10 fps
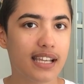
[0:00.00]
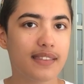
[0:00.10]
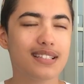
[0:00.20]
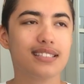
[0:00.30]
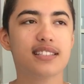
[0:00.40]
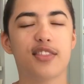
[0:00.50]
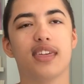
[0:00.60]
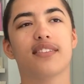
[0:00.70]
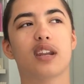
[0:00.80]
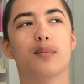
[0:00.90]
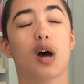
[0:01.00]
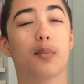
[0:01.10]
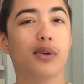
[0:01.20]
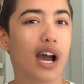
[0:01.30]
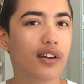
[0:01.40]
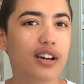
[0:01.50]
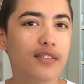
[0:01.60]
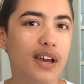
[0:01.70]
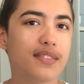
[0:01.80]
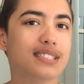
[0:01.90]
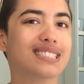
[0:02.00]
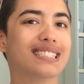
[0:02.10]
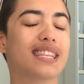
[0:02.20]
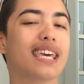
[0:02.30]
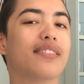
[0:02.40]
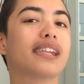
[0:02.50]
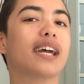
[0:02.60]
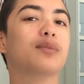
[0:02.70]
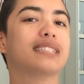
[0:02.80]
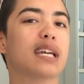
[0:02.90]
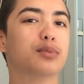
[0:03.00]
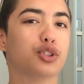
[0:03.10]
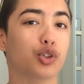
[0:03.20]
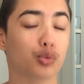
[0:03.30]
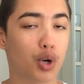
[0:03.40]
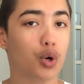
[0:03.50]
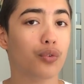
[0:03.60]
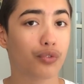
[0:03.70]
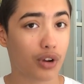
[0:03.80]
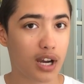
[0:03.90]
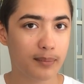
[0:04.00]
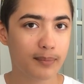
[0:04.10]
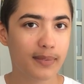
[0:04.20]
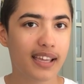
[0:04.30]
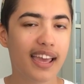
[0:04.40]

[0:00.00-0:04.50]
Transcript: this is a thing that I'm not proud of, and this is a thing that I was able to grow from.